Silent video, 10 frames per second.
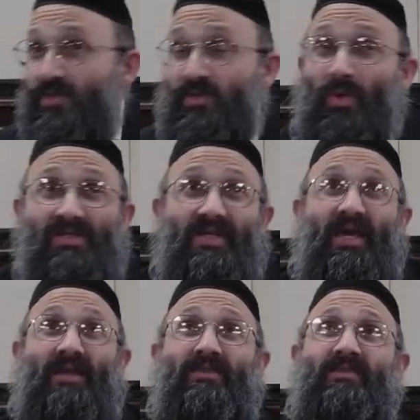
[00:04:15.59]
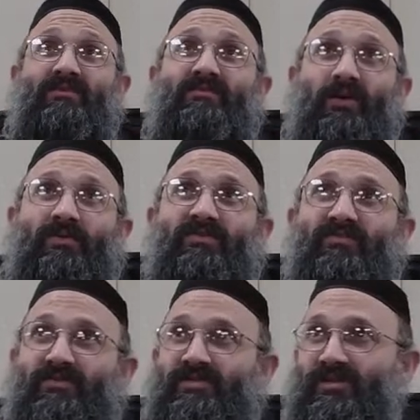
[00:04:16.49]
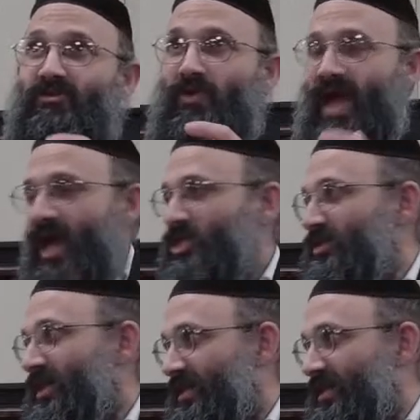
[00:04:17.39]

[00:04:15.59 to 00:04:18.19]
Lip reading: was once again the very first interaction that